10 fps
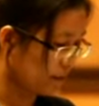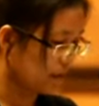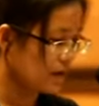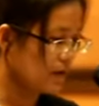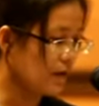
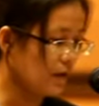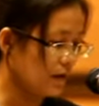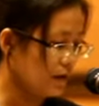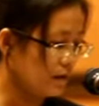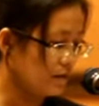instrument.
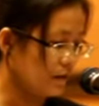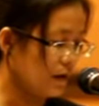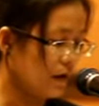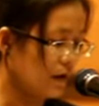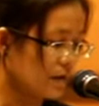
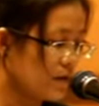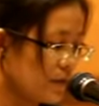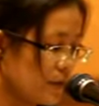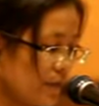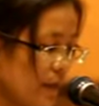
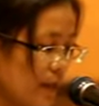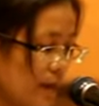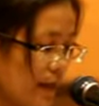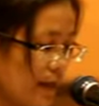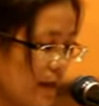I would
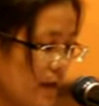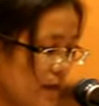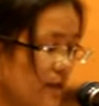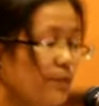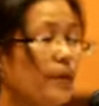like
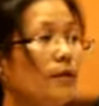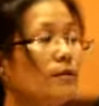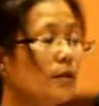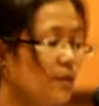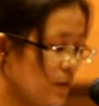to
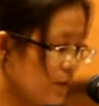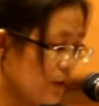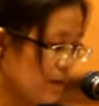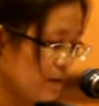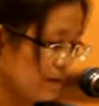raise the
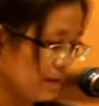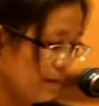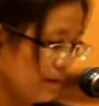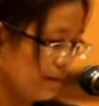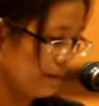
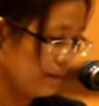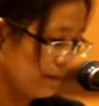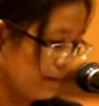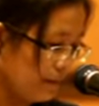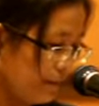
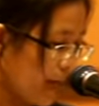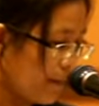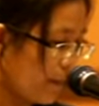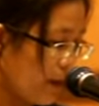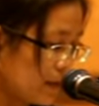second and
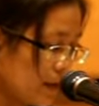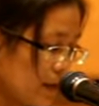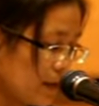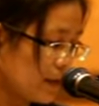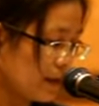the
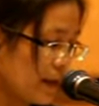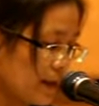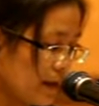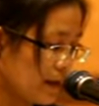fourth case